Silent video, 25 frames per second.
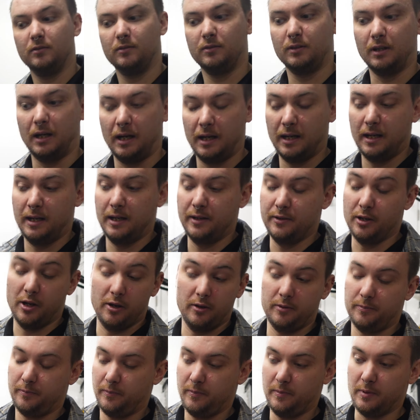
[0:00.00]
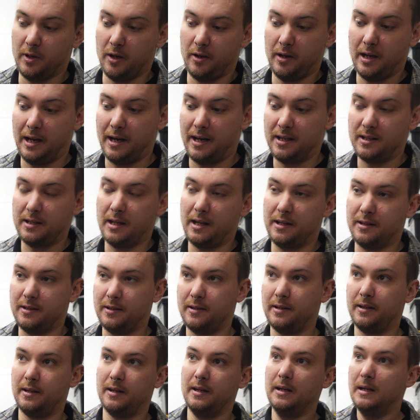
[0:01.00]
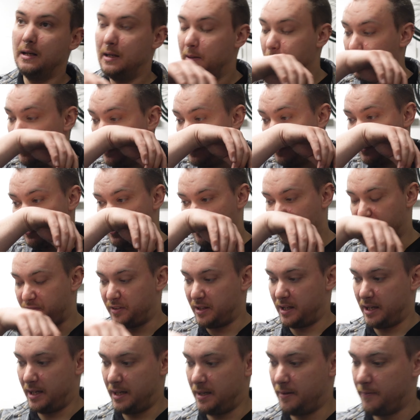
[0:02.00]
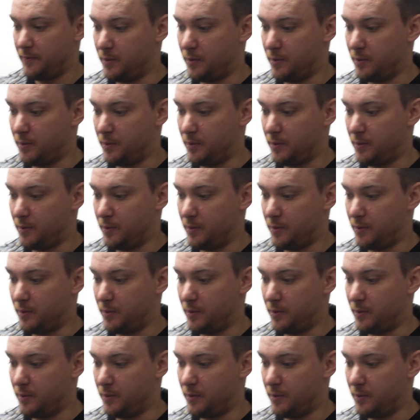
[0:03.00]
No, and it because of the